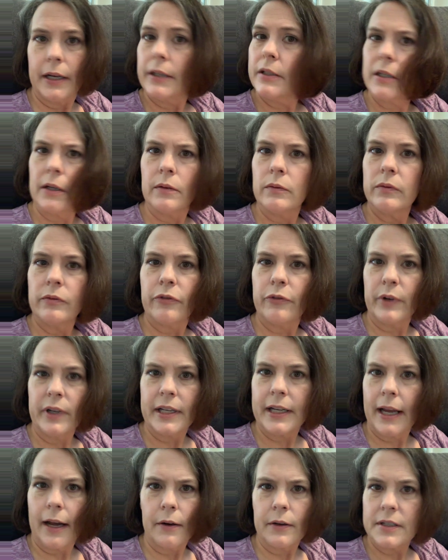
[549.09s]
don't
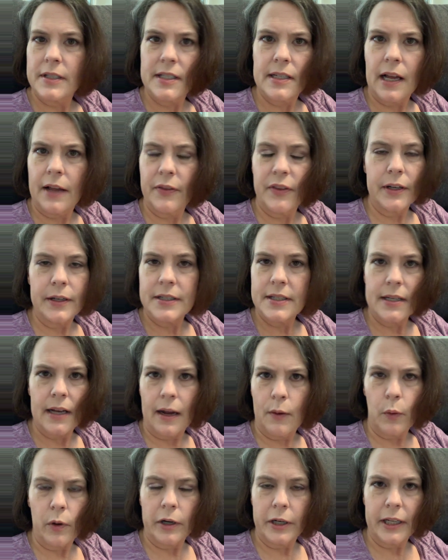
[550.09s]
freak out. It's not that it's
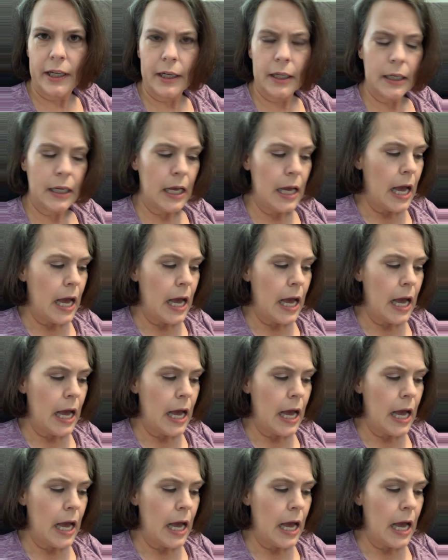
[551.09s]
not working.